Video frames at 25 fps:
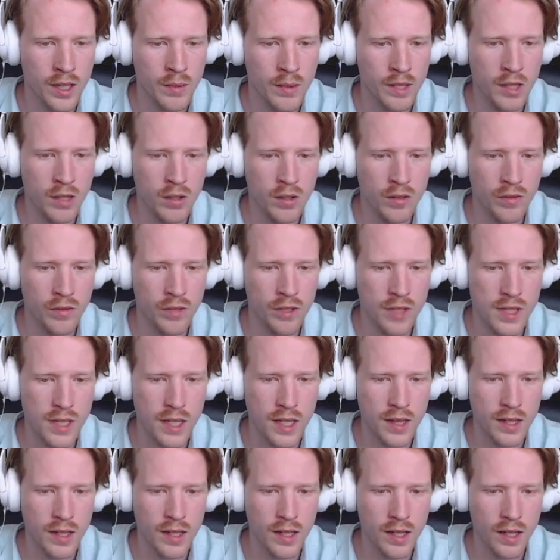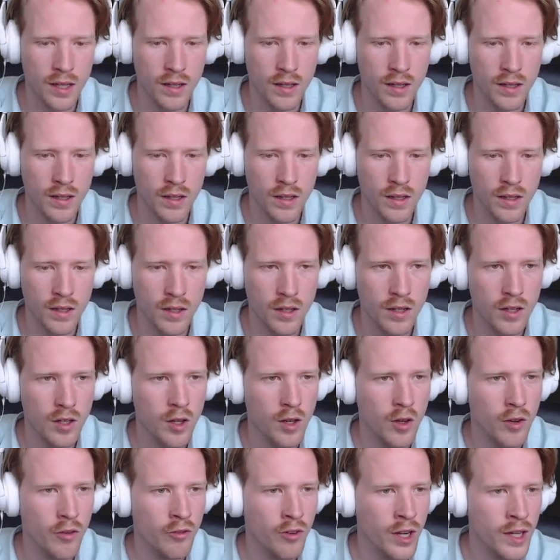Let me know if there's anything
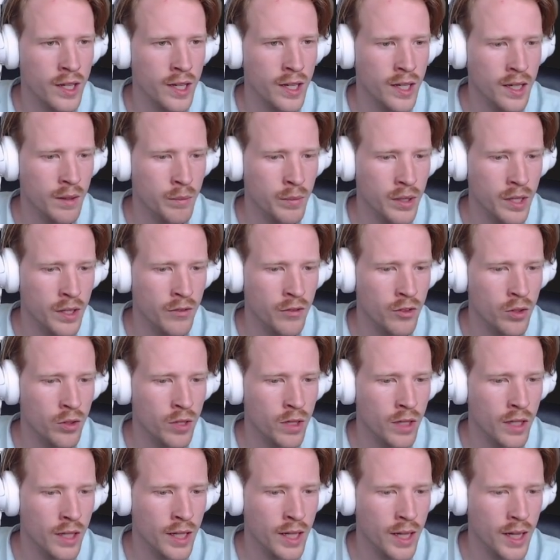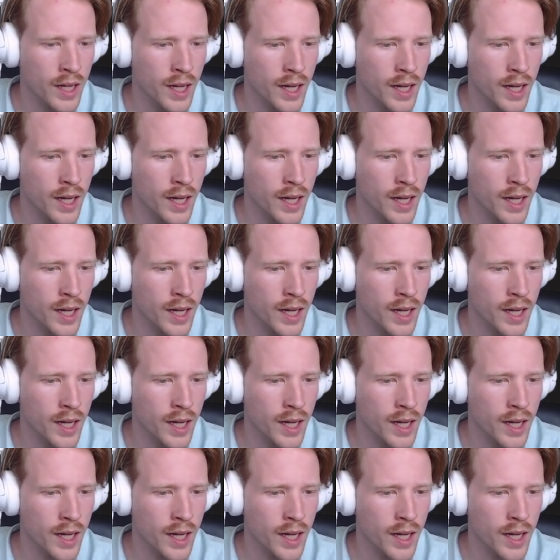funky, but if you click